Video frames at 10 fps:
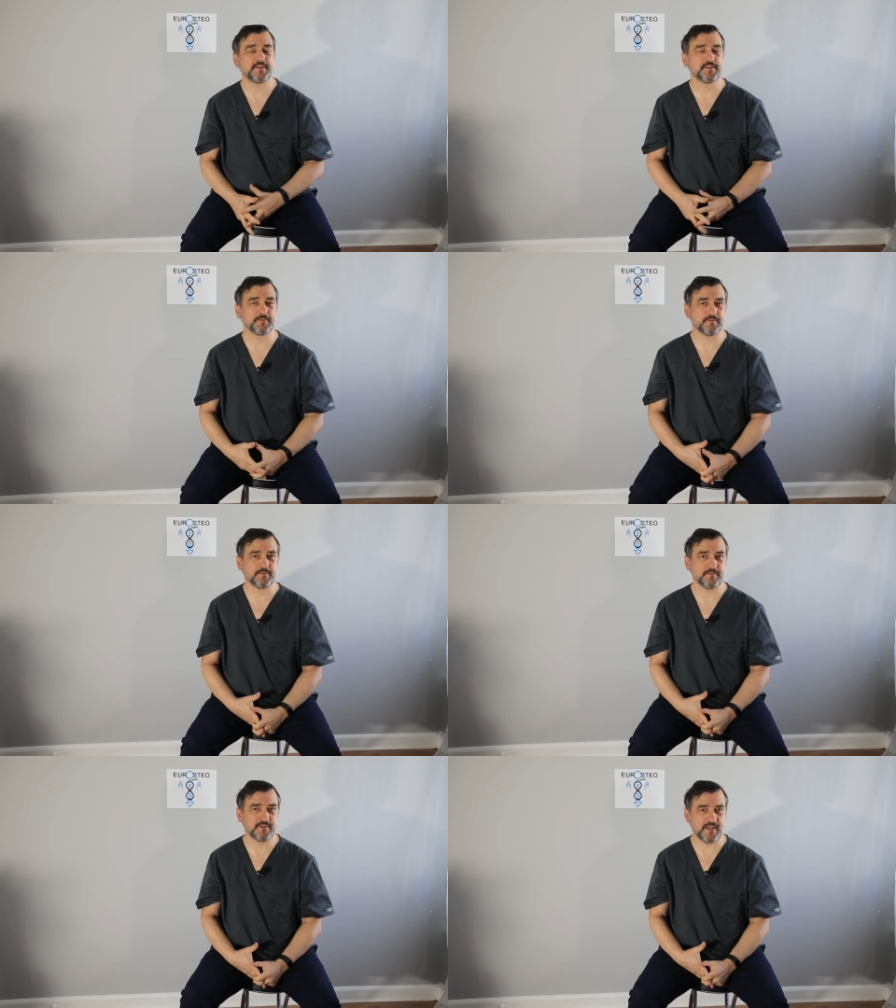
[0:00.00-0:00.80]

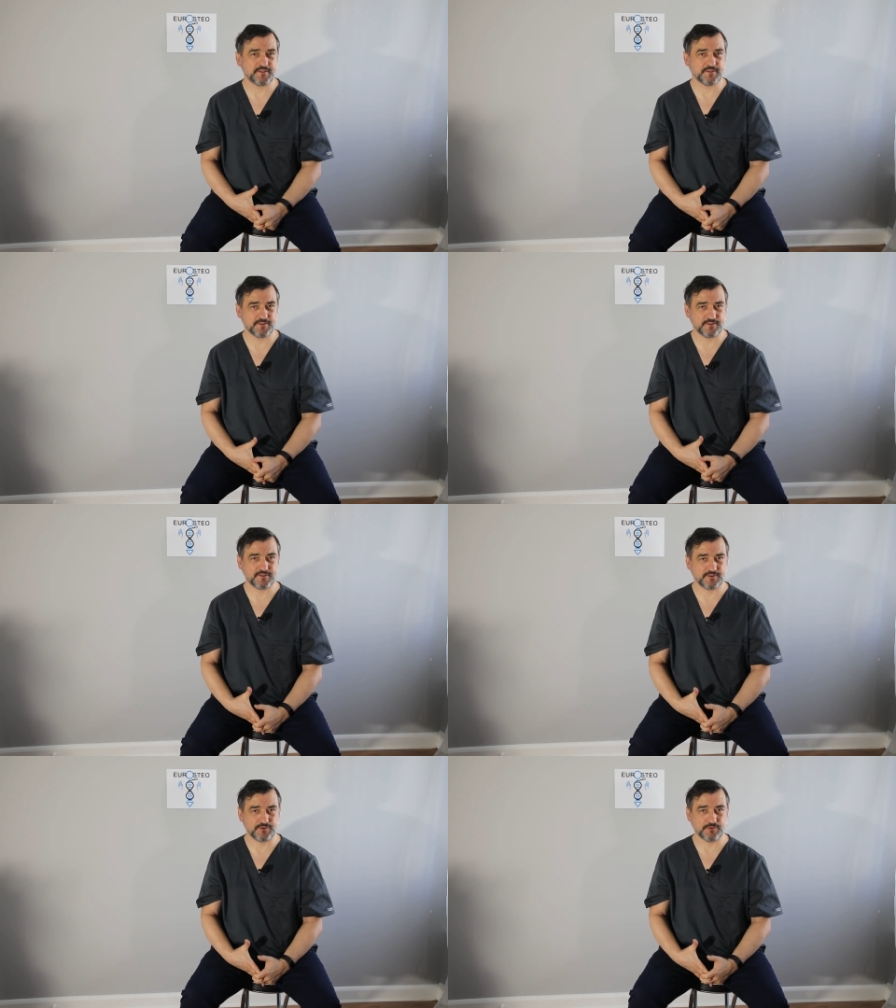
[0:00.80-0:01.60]
some
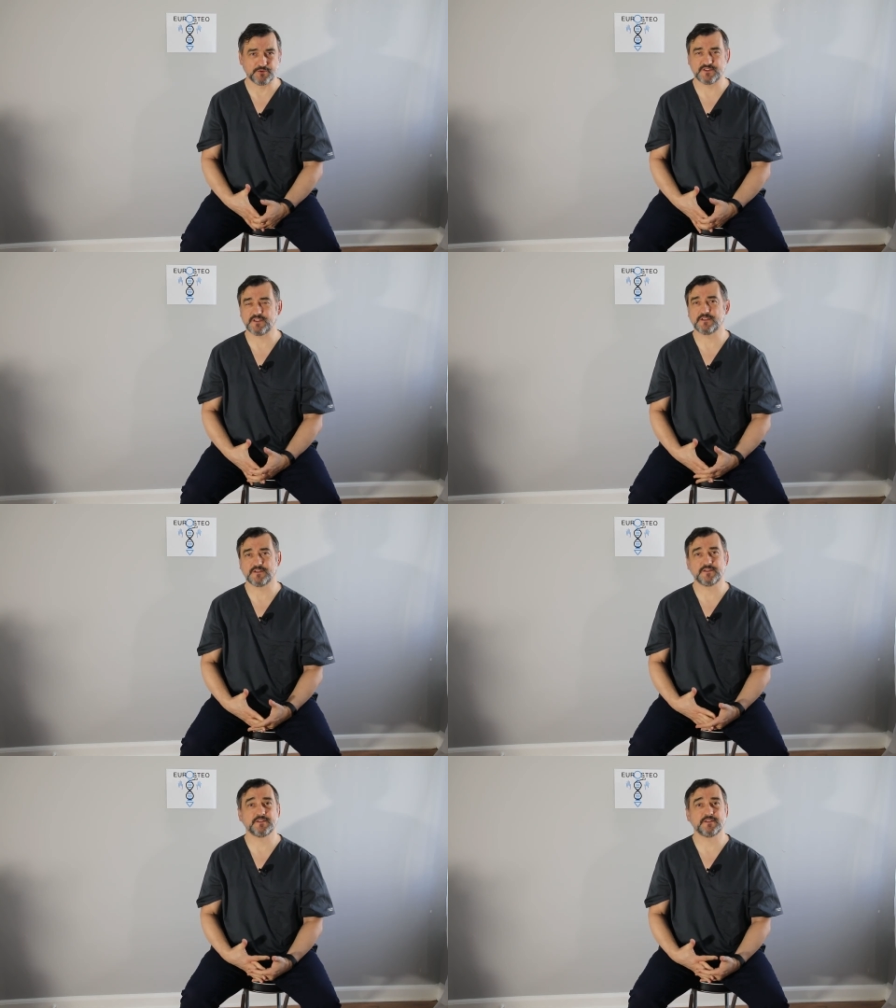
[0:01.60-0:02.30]
lessons know that